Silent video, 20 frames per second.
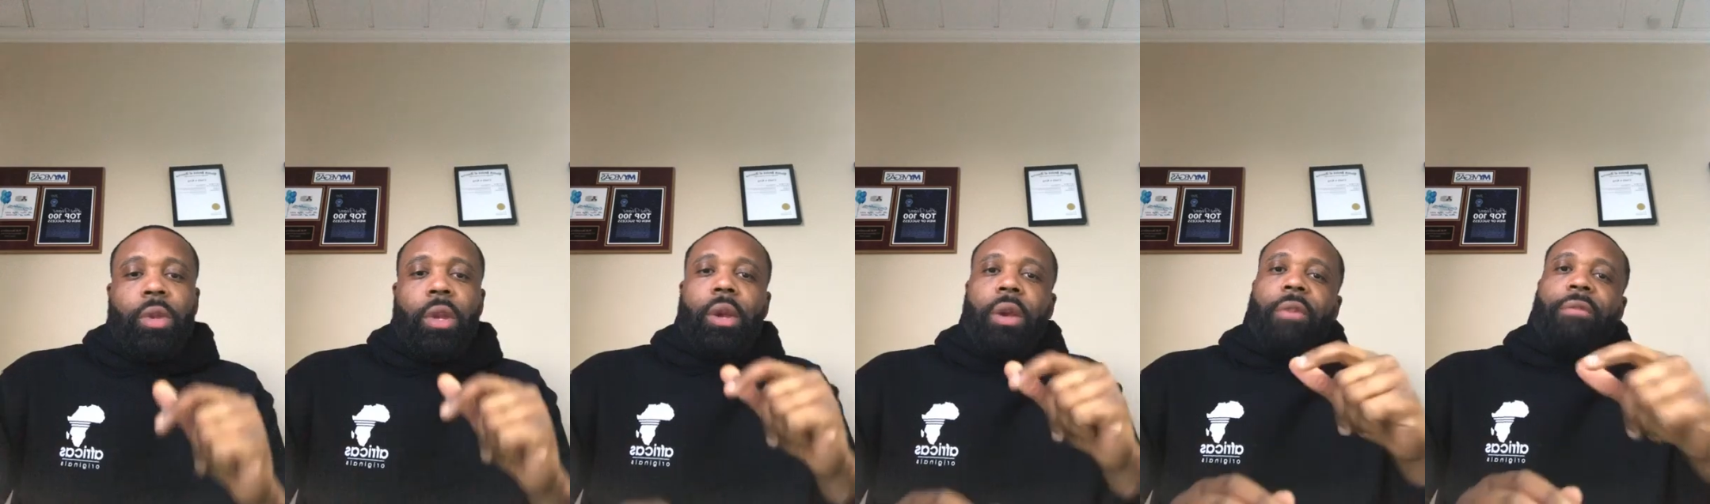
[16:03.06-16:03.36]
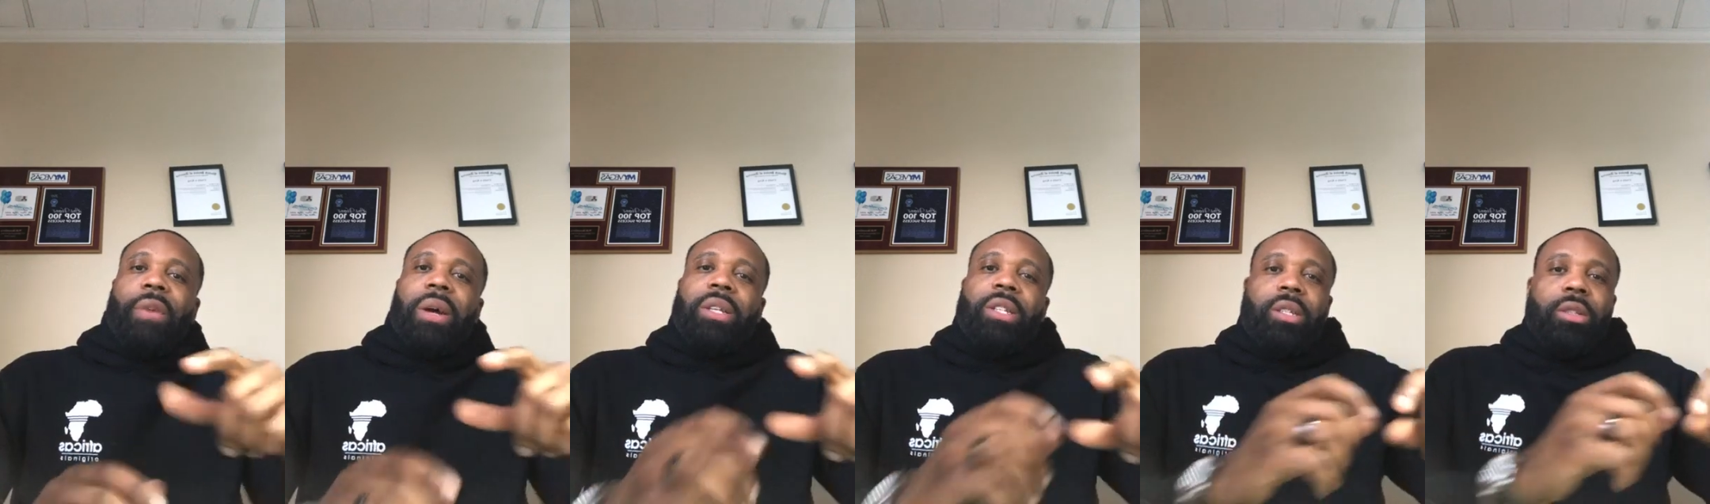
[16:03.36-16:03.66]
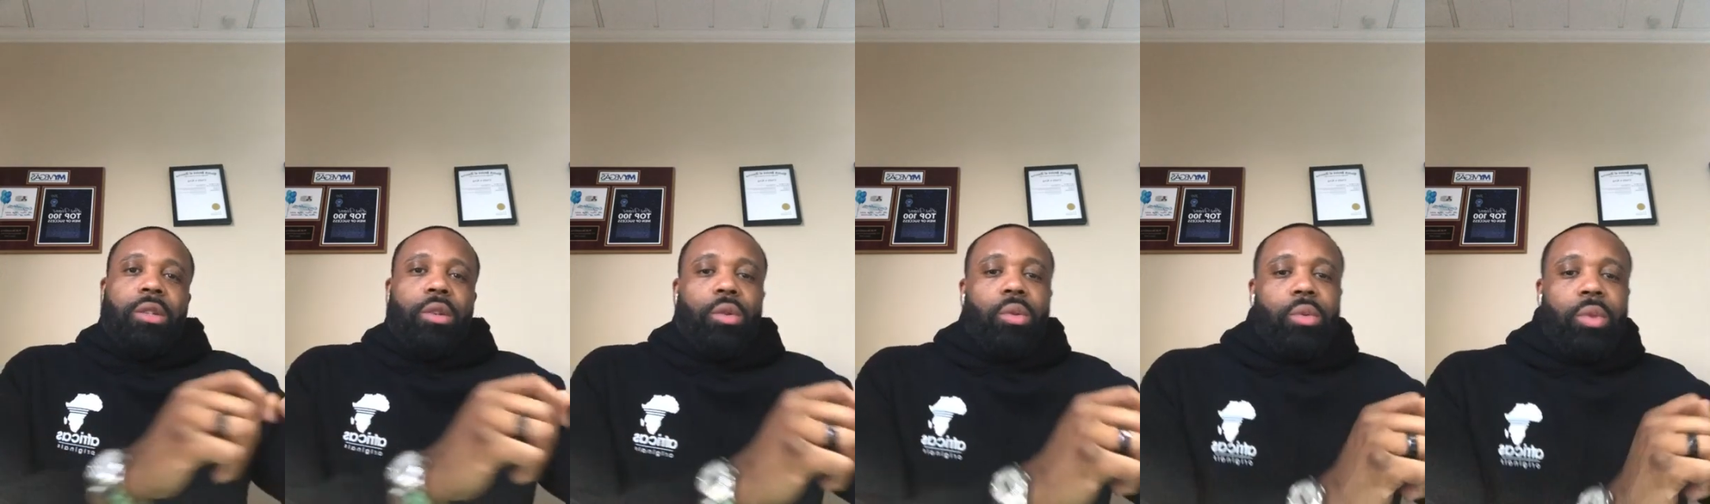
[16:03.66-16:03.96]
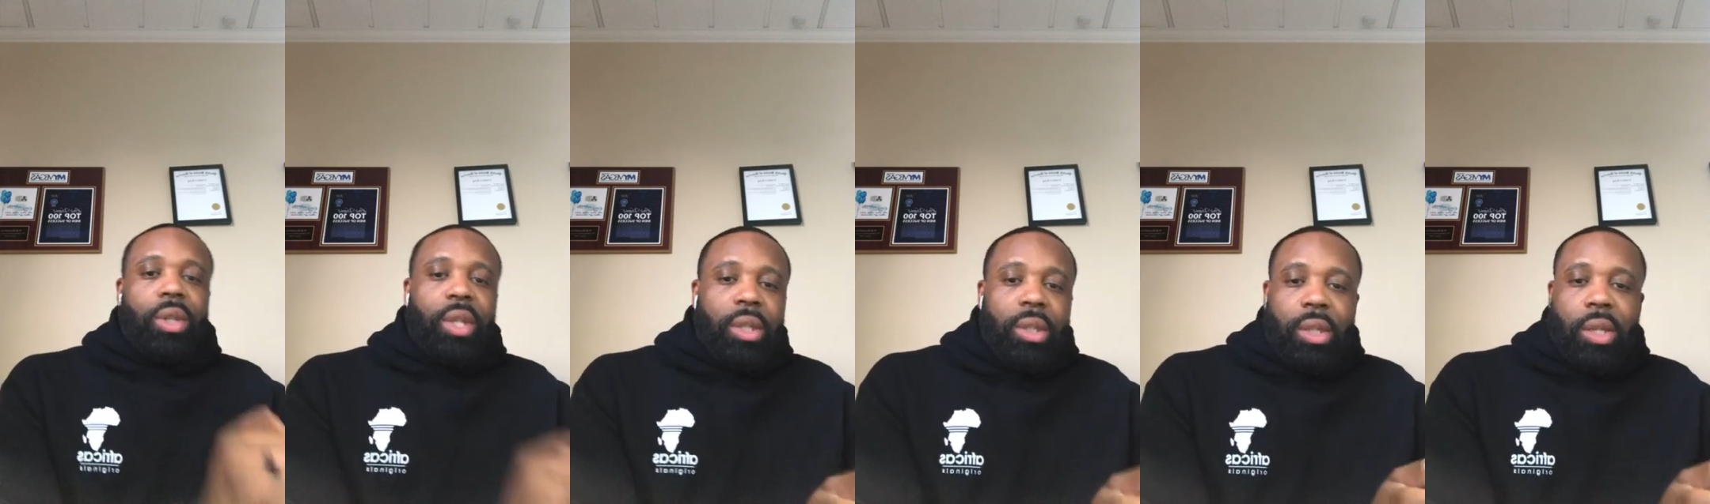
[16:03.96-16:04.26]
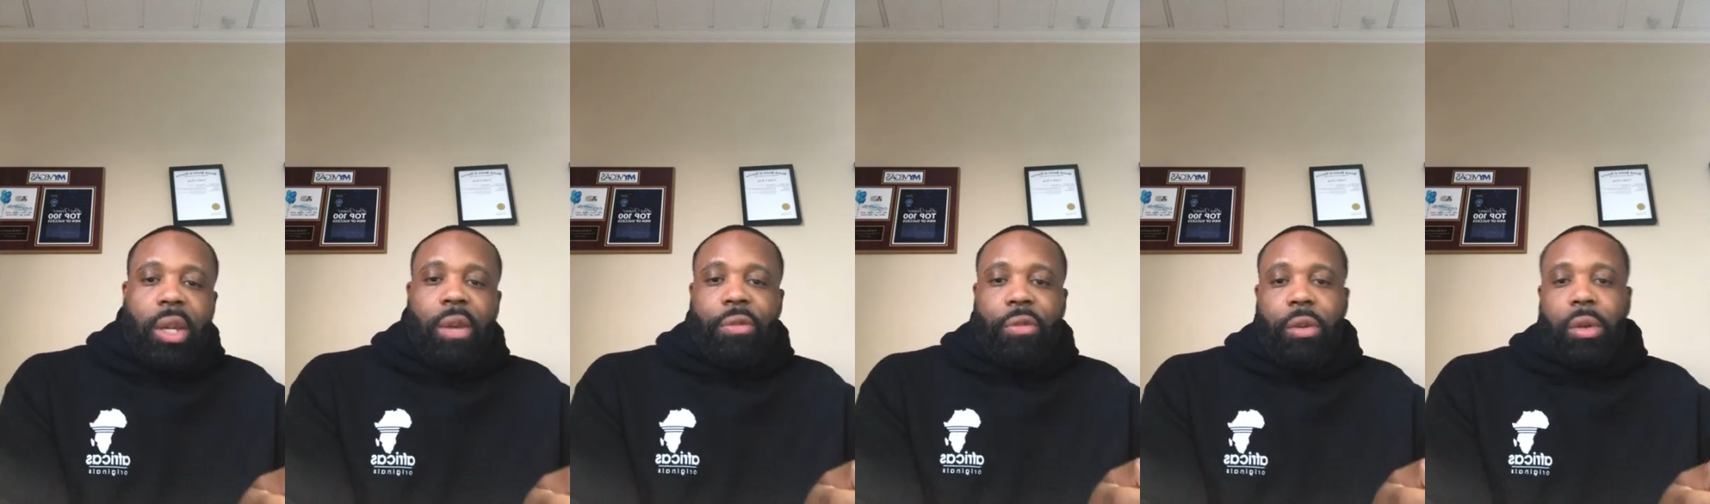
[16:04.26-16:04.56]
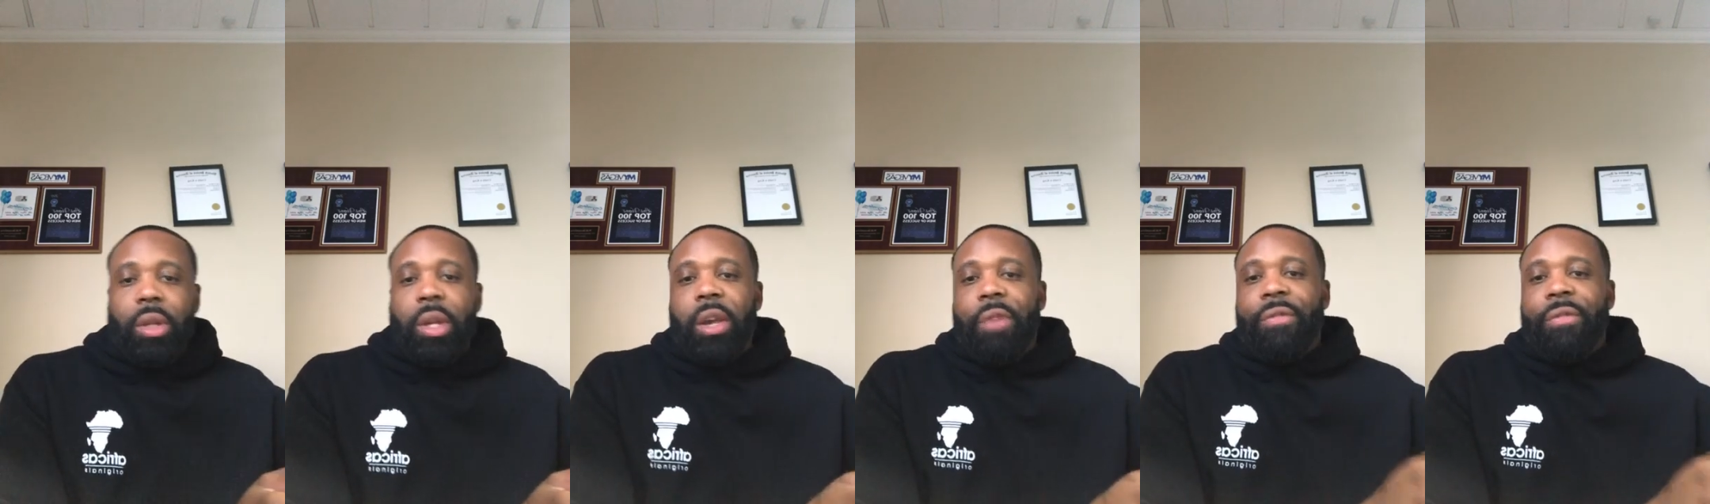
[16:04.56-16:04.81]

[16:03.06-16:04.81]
if I just do this differently,